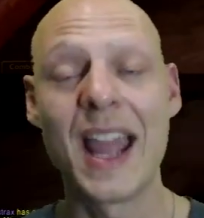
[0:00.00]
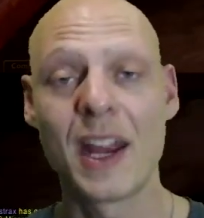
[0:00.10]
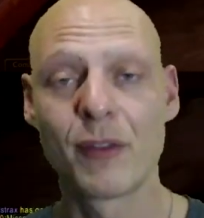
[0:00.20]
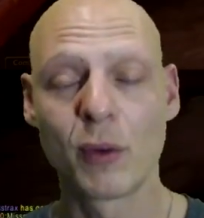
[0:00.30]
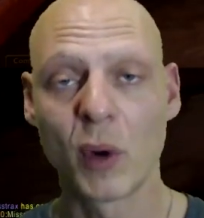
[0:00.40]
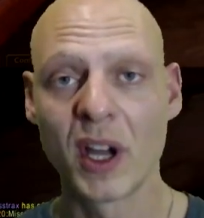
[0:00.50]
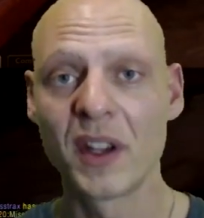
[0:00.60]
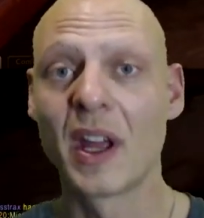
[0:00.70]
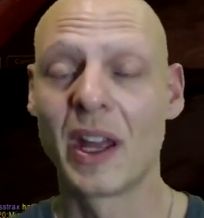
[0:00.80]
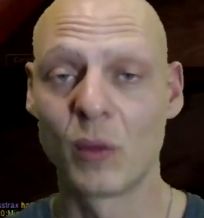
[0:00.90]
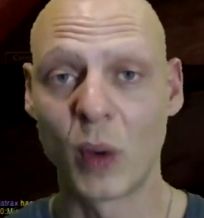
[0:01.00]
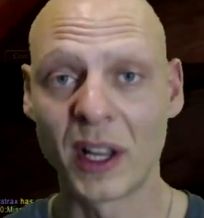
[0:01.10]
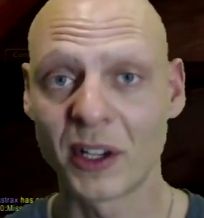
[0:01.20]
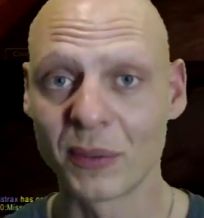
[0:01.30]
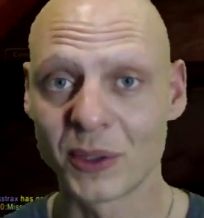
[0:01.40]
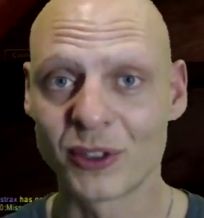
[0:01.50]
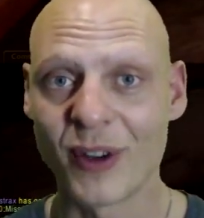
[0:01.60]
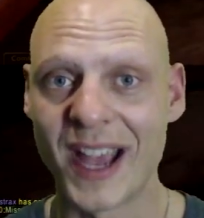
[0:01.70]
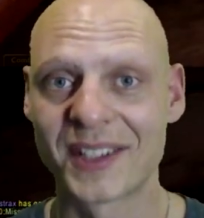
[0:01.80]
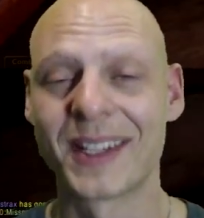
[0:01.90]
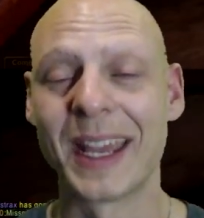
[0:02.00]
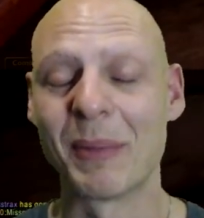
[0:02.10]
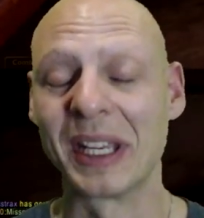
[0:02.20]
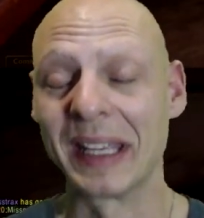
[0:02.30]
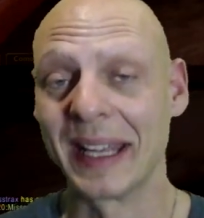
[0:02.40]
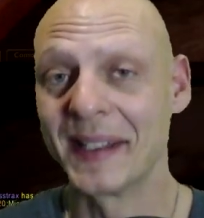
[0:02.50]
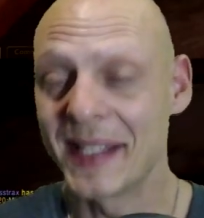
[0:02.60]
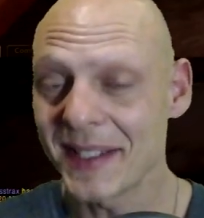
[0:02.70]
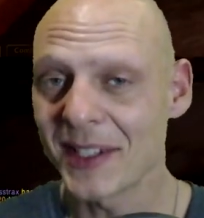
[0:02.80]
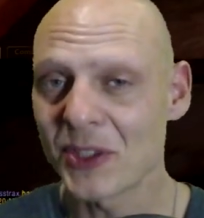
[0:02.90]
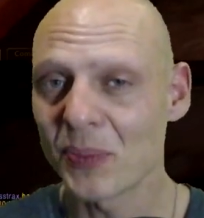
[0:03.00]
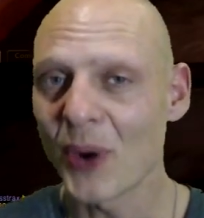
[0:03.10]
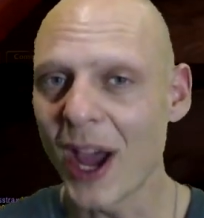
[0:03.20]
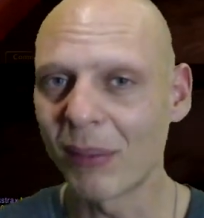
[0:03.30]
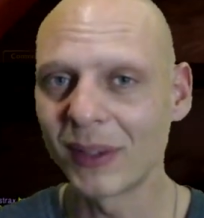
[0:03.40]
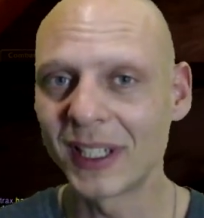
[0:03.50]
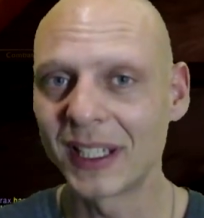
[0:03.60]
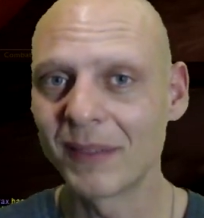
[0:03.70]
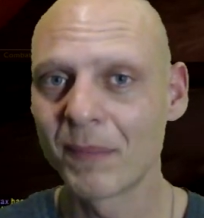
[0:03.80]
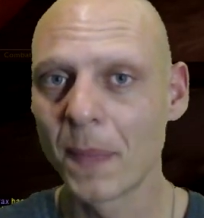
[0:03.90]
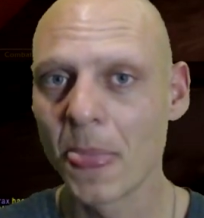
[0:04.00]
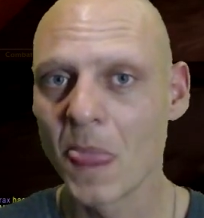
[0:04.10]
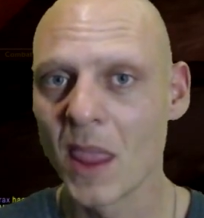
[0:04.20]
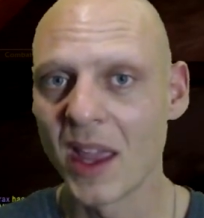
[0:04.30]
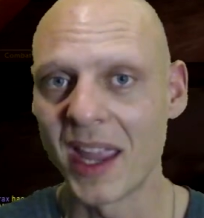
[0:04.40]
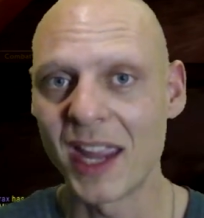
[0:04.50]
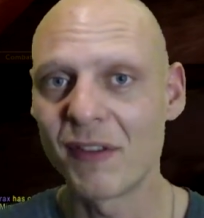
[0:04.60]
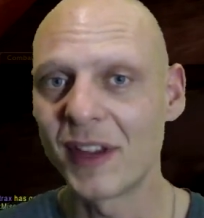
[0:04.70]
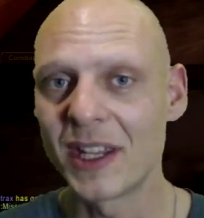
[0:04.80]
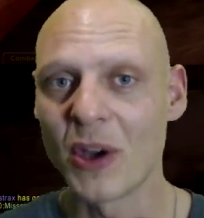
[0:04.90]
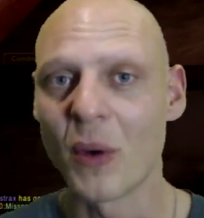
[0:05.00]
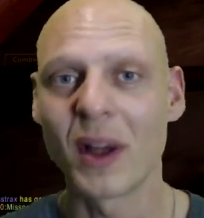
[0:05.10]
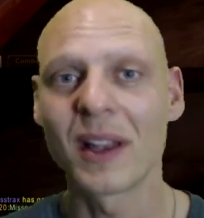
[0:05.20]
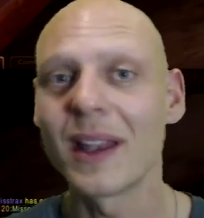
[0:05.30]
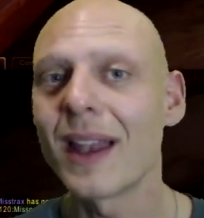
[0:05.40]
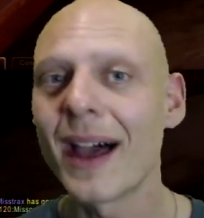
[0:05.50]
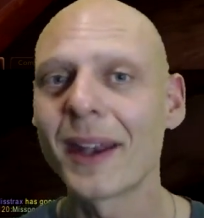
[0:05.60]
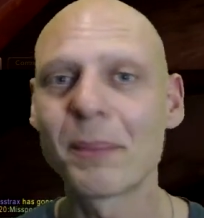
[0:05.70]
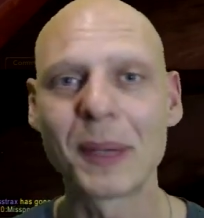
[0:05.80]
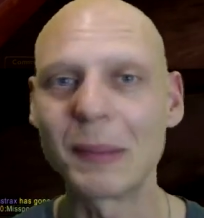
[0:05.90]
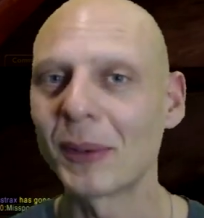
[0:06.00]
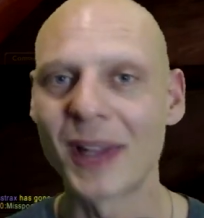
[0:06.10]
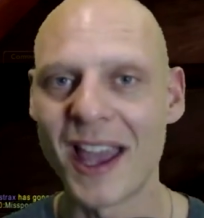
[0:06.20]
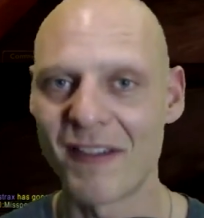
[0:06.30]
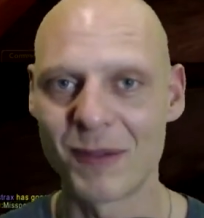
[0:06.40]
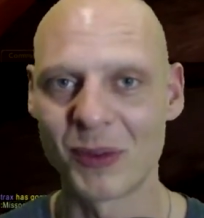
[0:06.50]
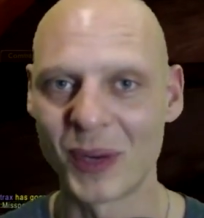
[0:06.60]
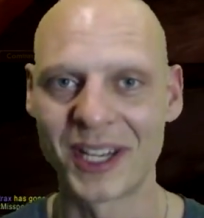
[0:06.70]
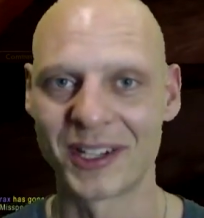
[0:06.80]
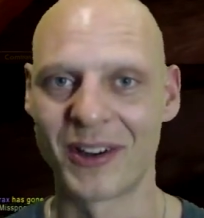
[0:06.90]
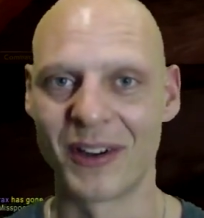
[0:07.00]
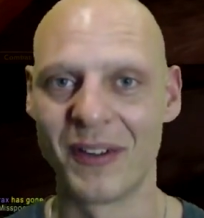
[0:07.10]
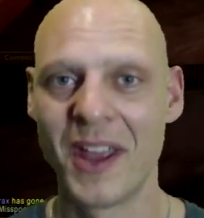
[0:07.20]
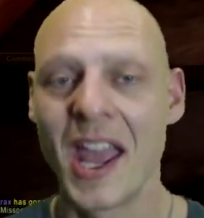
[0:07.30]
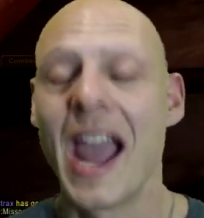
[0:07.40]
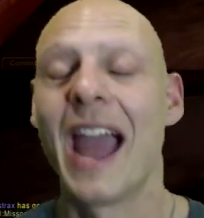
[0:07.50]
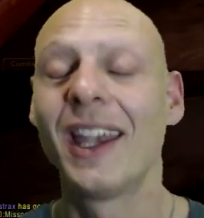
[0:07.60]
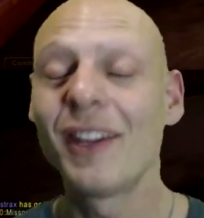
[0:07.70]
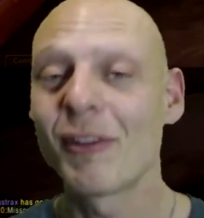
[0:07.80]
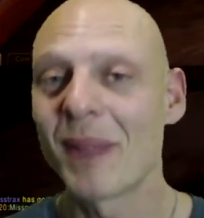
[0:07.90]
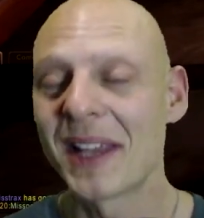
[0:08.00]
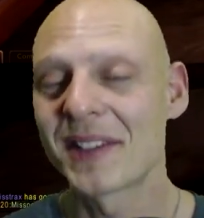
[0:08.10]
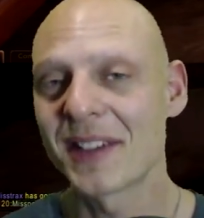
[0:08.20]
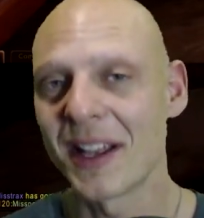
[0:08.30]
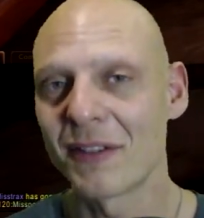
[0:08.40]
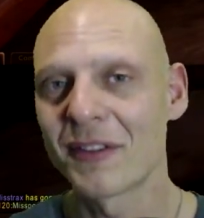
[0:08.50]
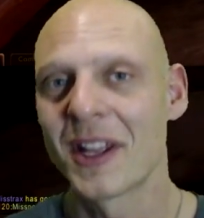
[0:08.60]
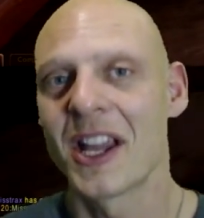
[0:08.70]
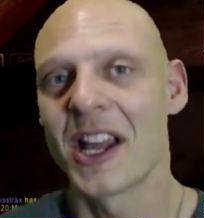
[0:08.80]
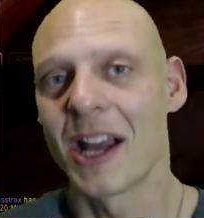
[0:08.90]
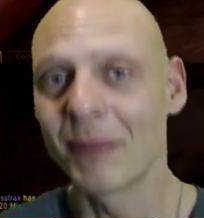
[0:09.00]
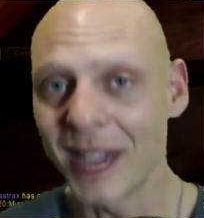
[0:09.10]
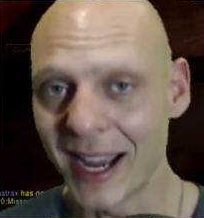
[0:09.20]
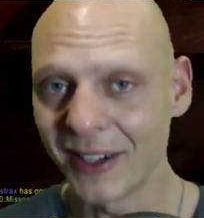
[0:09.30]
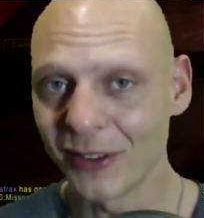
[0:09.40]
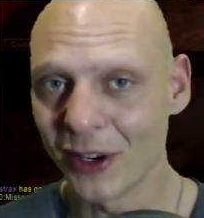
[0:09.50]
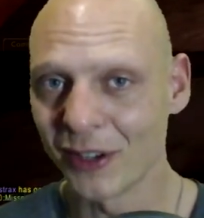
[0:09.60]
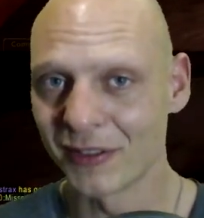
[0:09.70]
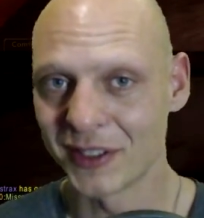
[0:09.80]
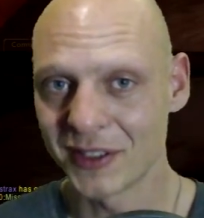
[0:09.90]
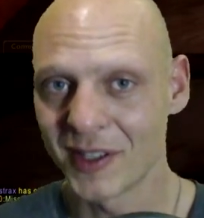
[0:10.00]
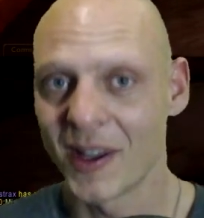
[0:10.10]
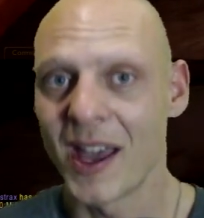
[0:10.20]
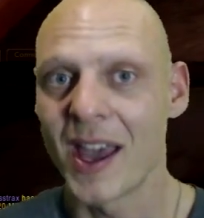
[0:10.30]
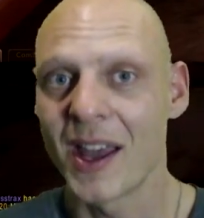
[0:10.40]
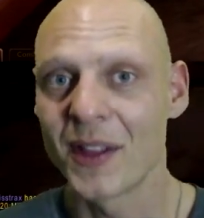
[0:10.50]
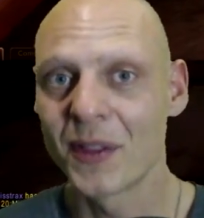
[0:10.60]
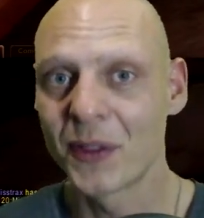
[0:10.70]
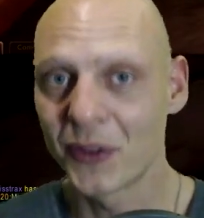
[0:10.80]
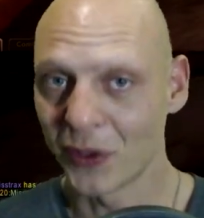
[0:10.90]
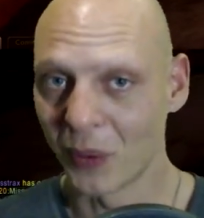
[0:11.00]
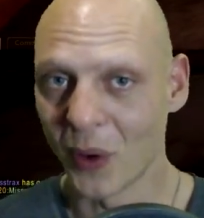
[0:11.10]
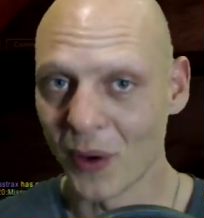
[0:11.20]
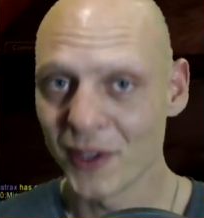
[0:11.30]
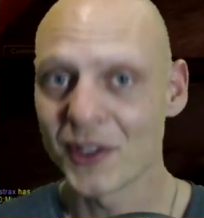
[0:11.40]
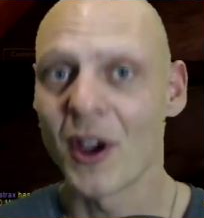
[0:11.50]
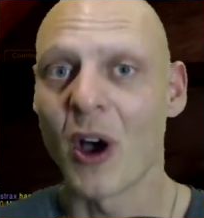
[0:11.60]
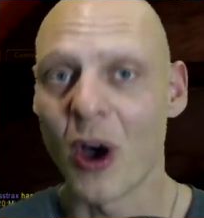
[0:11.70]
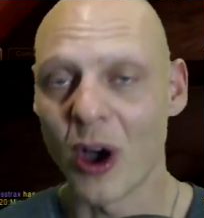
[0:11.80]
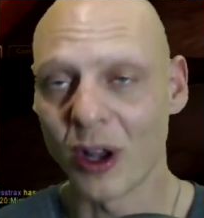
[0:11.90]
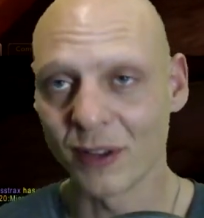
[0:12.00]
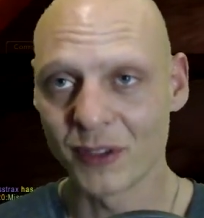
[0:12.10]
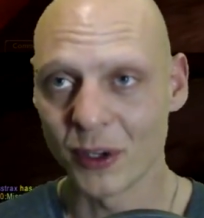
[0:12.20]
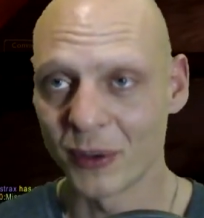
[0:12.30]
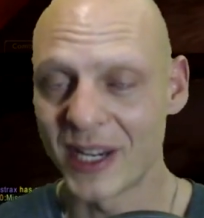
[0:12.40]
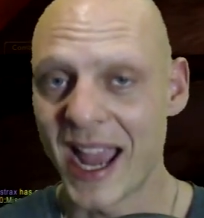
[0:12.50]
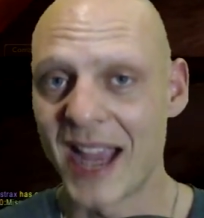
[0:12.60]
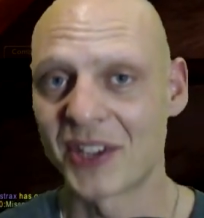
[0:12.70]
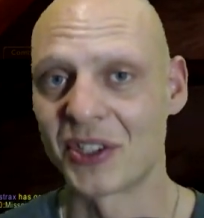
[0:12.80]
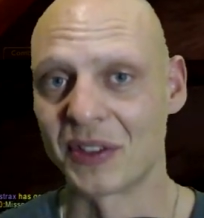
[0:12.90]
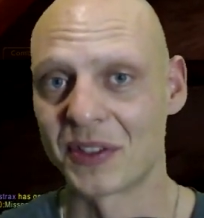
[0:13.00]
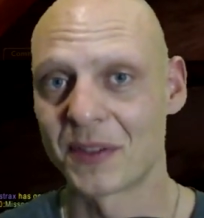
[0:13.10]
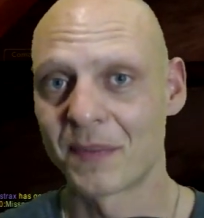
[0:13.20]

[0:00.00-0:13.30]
everyone and welcome to Trax Gaming, and this is probably a video a lot of people have been waiting on, and even myself, I'm kind of nervous towards all of your reactions.